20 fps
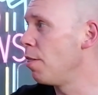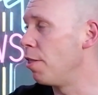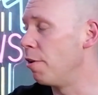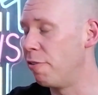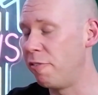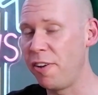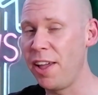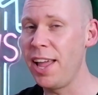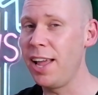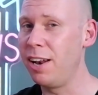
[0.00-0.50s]

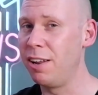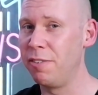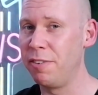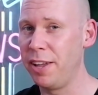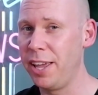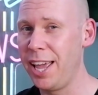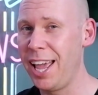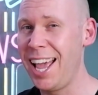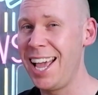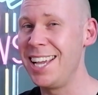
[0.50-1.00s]
The feel
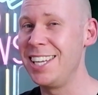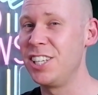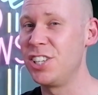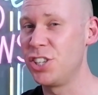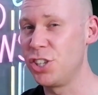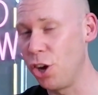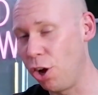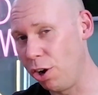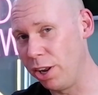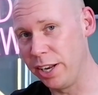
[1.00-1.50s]
of it is
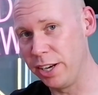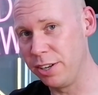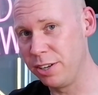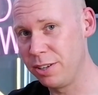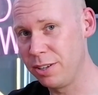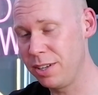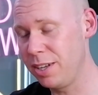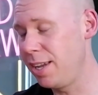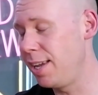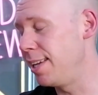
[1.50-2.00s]
solid.
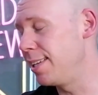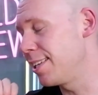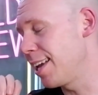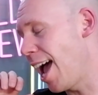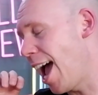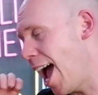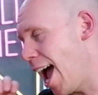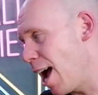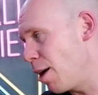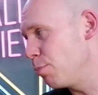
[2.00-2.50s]
It's
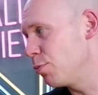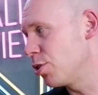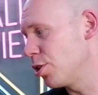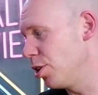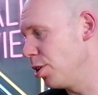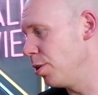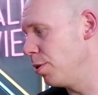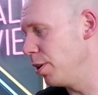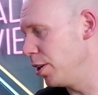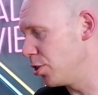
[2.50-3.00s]

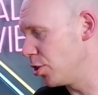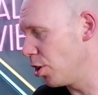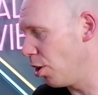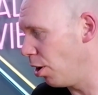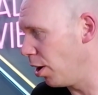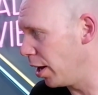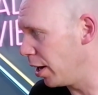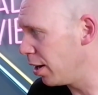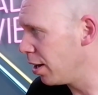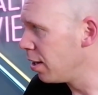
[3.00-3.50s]
absolutely
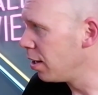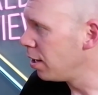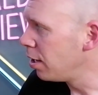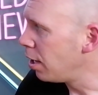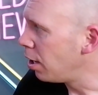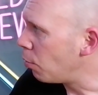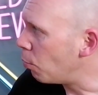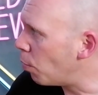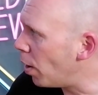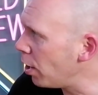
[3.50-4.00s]
solid.
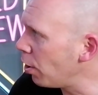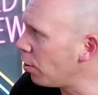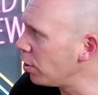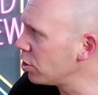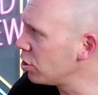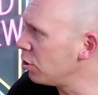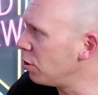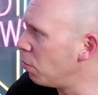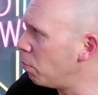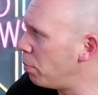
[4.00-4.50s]
When
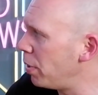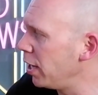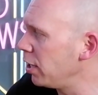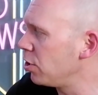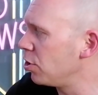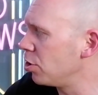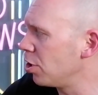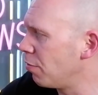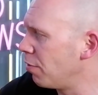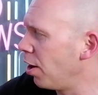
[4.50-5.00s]
I saw
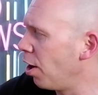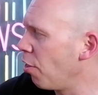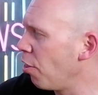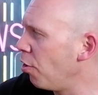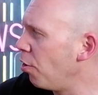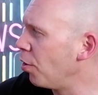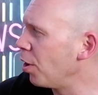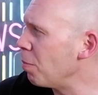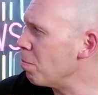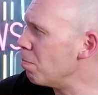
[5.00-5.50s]
pictures of it, I
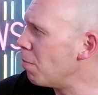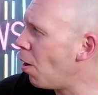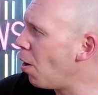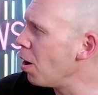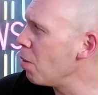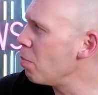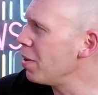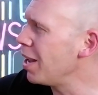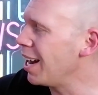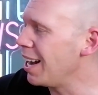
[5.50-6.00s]
thought it
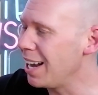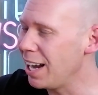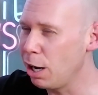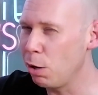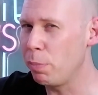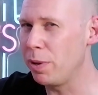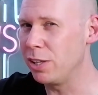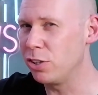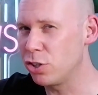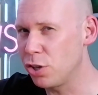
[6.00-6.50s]
might be a
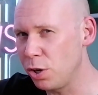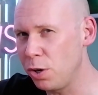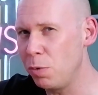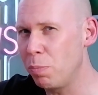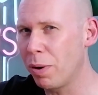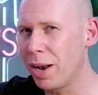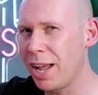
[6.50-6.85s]
little bit too